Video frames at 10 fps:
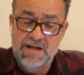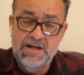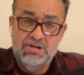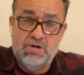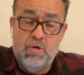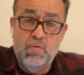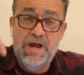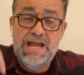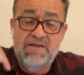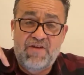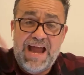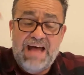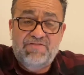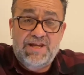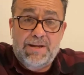So we even
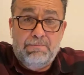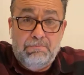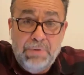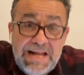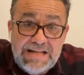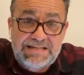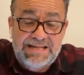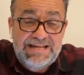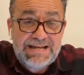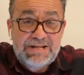have the ability